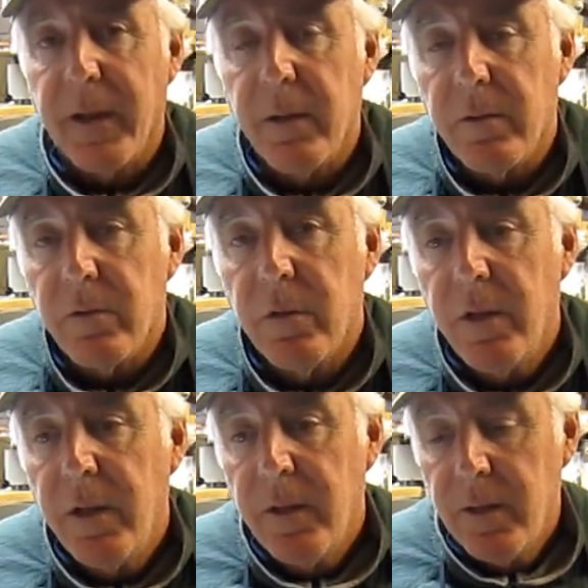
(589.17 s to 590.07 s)
is
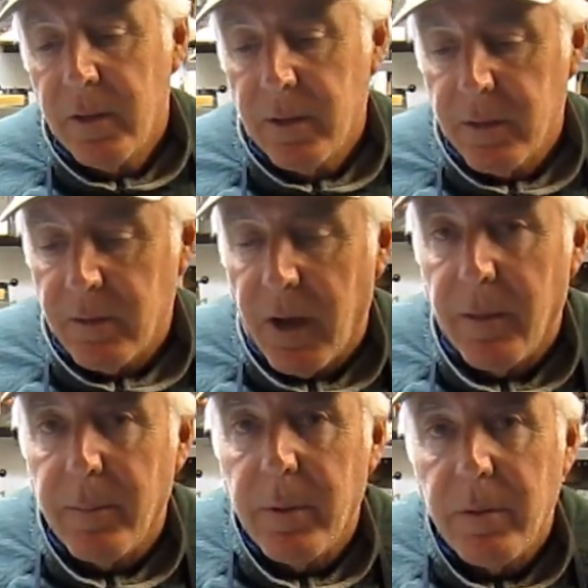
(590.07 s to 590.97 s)

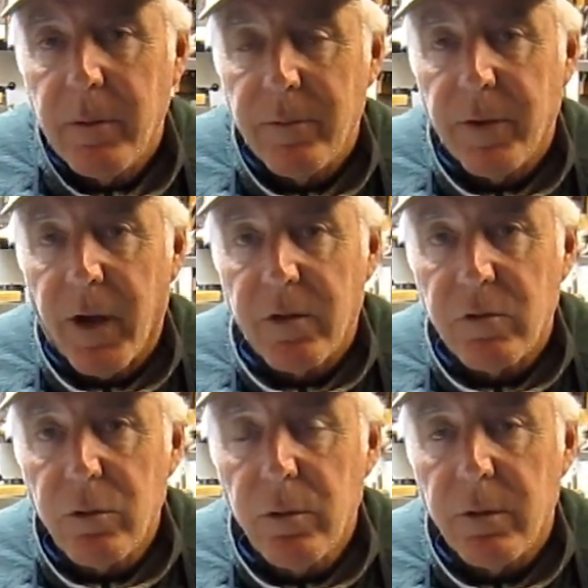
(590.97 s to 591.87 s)
Tom over at Ox
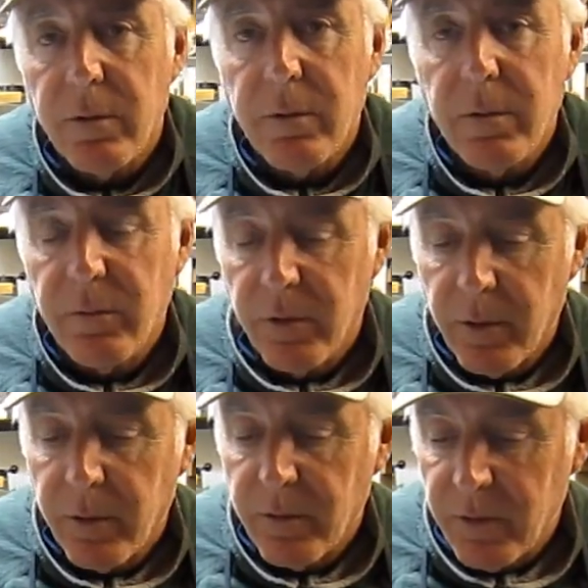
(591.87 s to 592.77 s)
Tool. If you
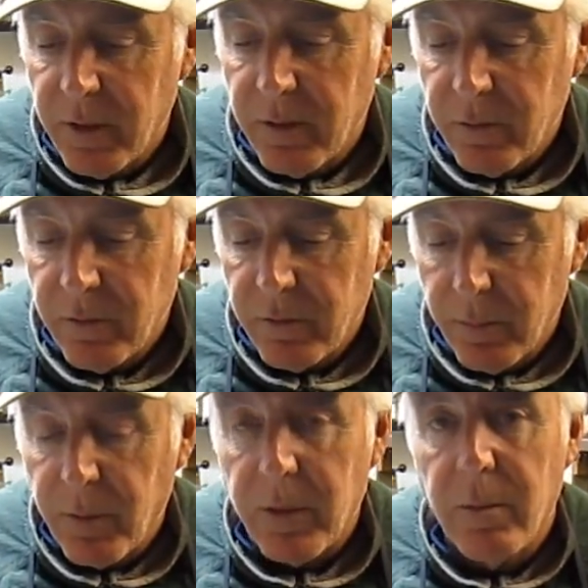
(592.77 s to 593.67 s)
notice, he
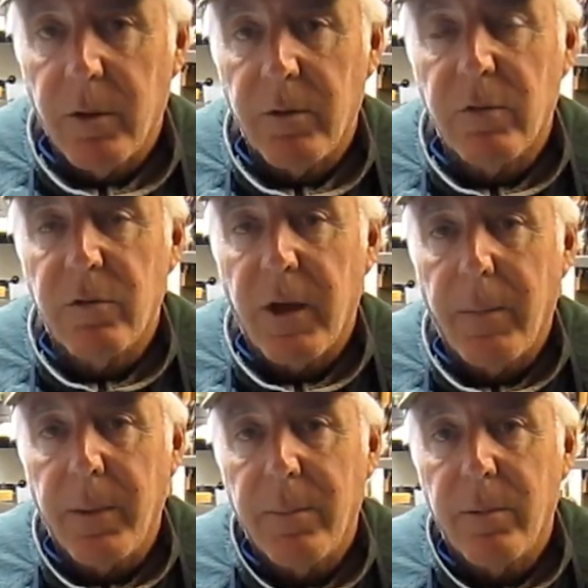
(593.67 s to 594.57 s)
typically wears a shop
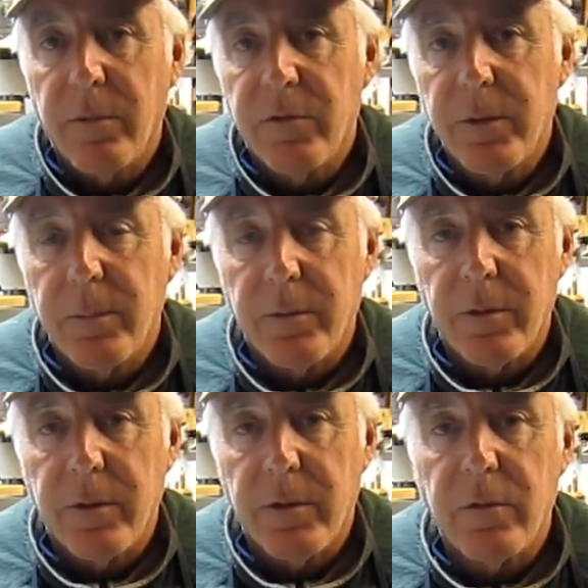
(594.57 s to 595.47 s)
apron similar to
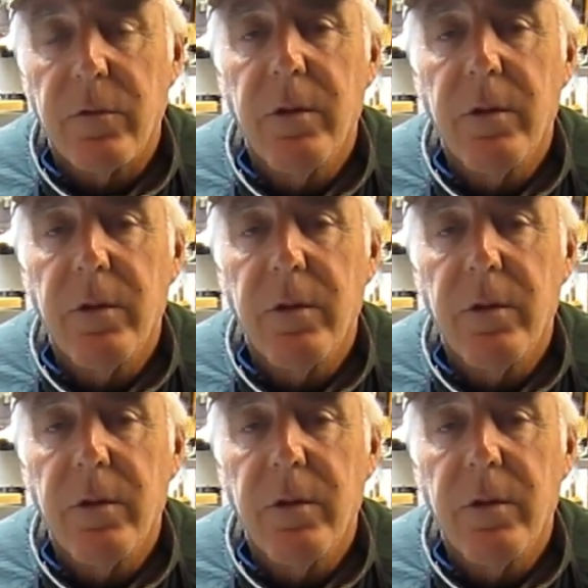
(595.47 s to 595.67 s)
this.